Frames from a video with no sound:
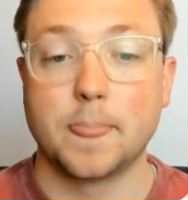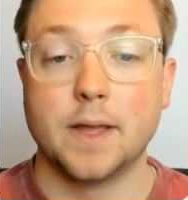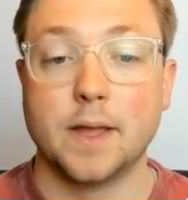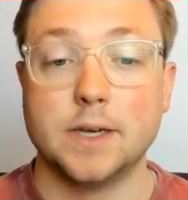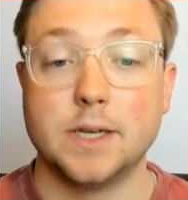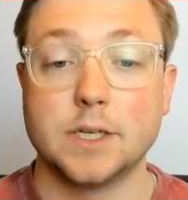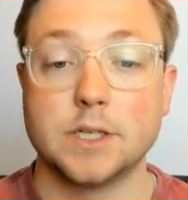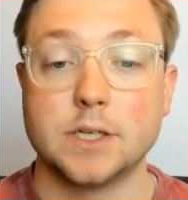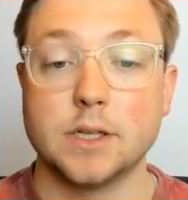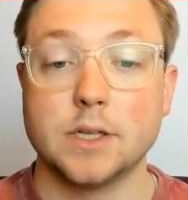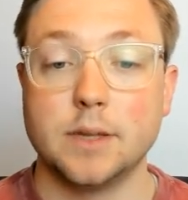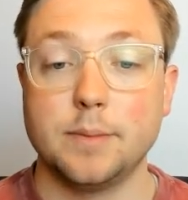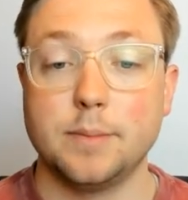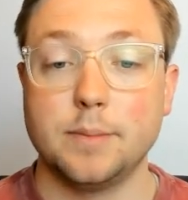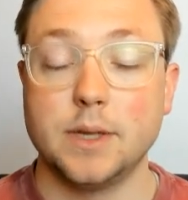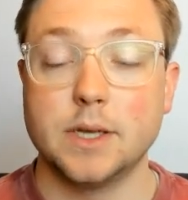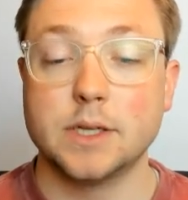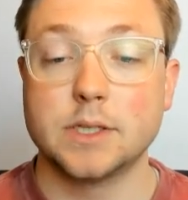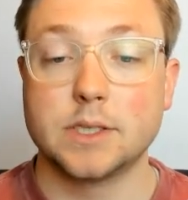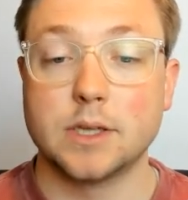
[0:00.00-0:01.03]
Additionally,
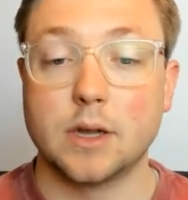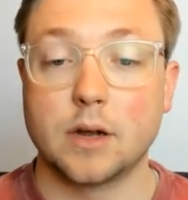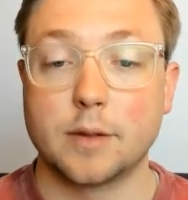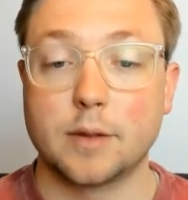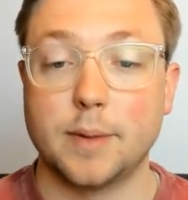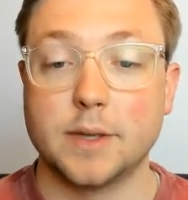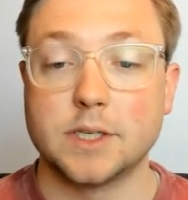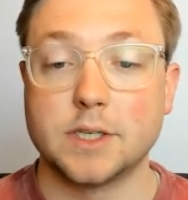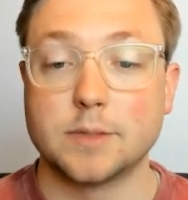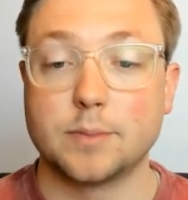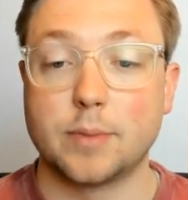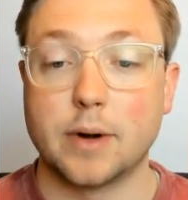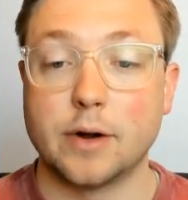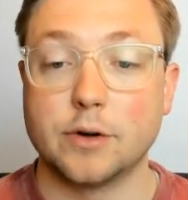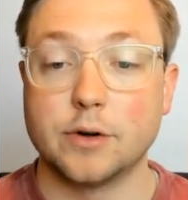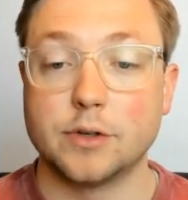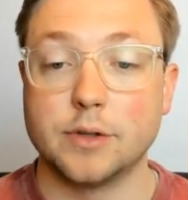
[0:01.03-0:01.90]
Mia's stock basis prior